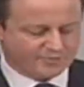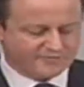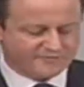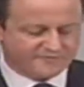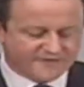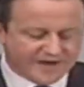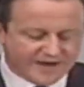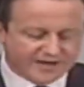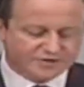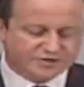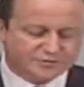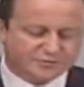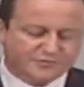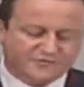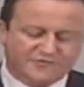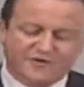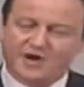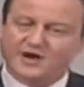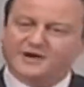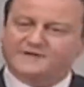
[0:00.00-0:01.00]
We failed
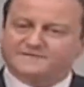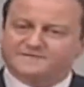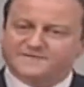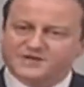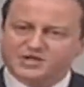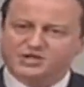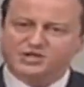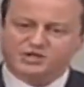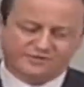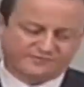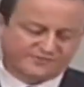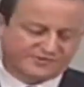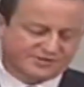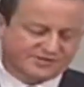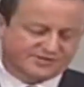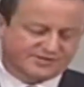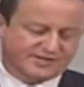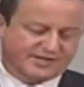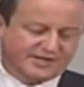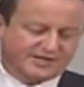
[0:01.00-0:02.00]
to provide a vision of
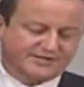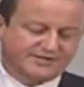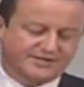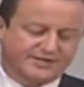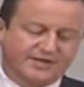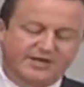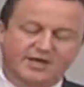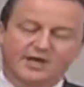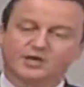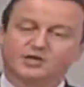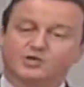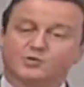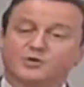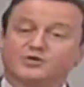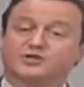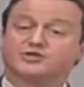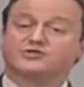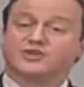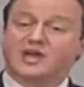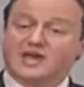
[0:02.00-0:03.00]
society
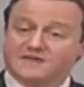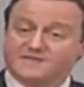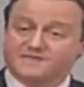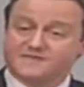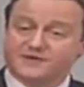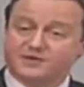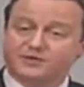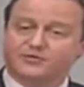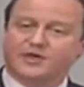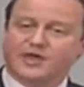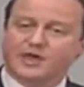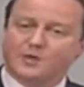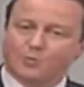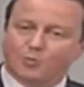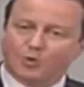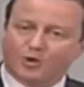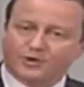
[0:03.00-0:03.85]
to which they feel they